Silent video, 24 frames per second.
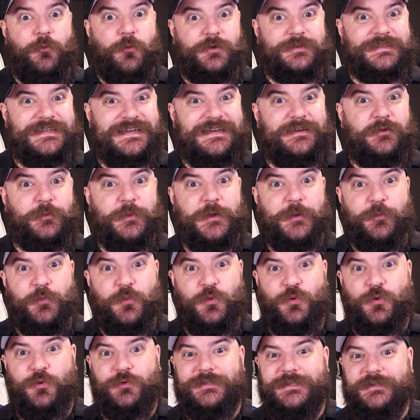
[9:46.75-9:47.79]
What's a little bit
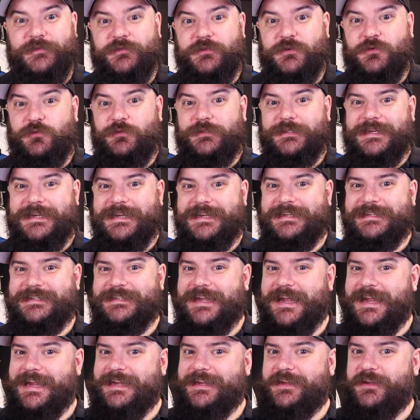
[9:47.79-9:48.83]
more difficult
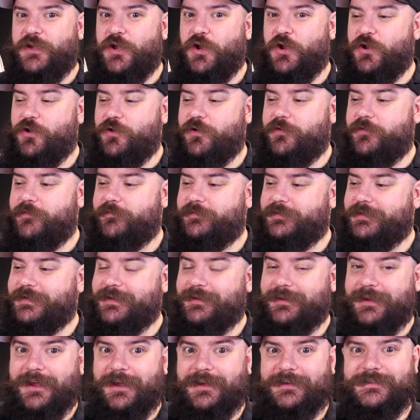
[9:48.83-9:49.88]
is a curved
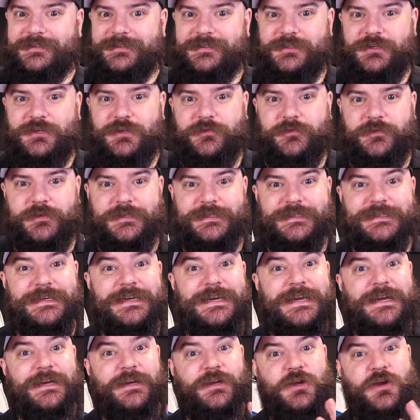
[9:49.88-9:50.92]
glass surface.
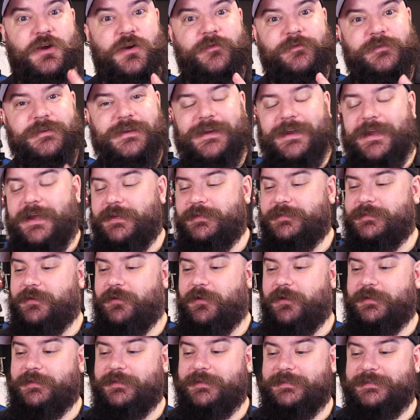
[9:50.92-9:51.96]
Curved glass
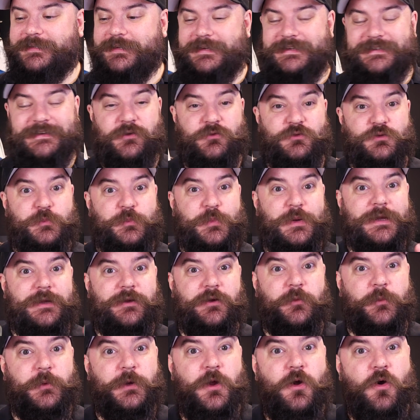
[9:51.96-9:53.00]
like this is going to pick
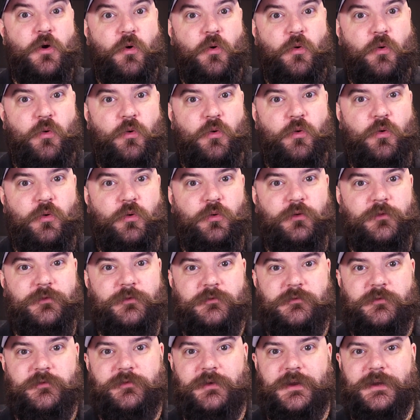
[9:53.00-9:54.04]
up all of
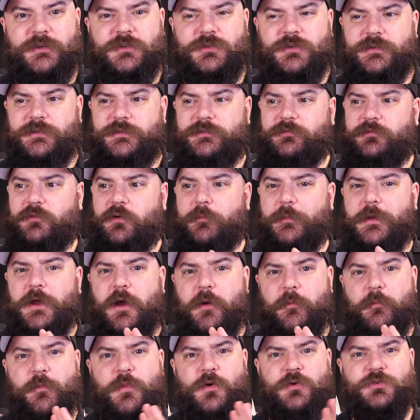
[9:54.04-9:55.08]
the reflections from
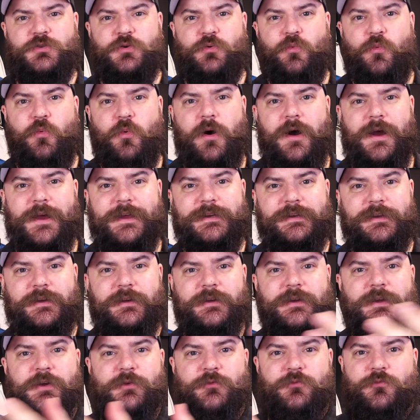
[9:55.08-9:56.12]
a much wider
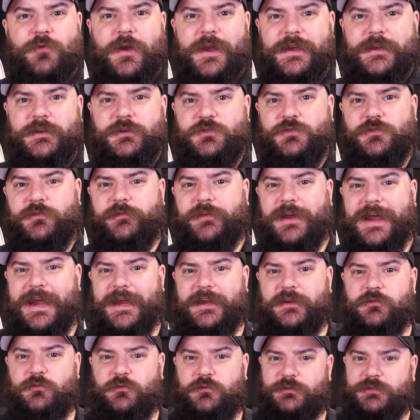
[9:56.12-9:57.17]
range of
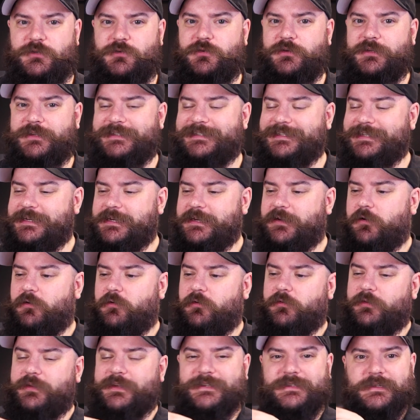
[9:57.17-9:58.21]
angles. You can see
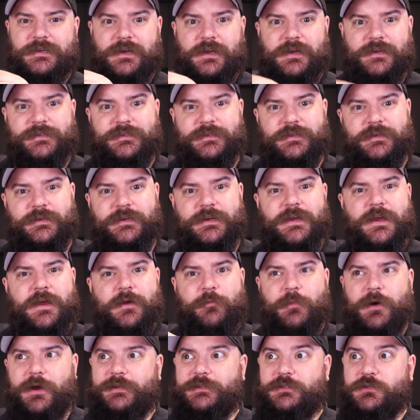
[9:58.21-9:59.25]
on this glass that
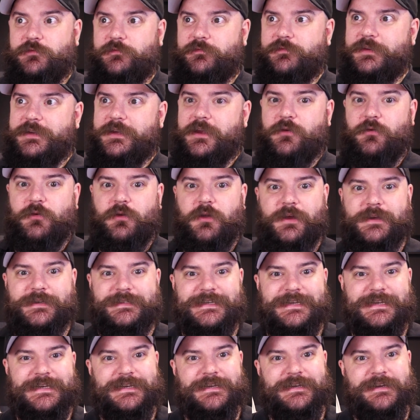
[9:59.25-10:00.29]
my two video
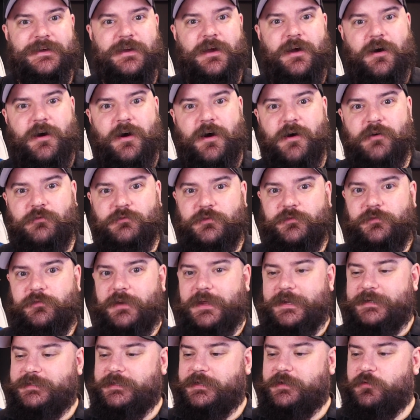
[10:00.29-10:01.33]
lights here are
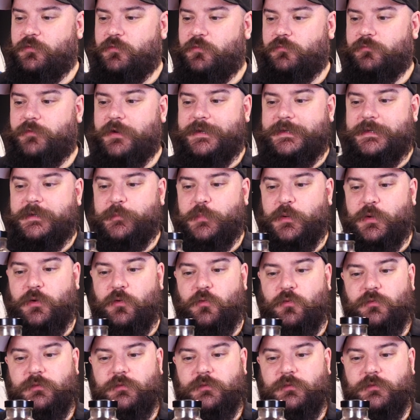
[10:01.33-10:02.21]
reflecting already, but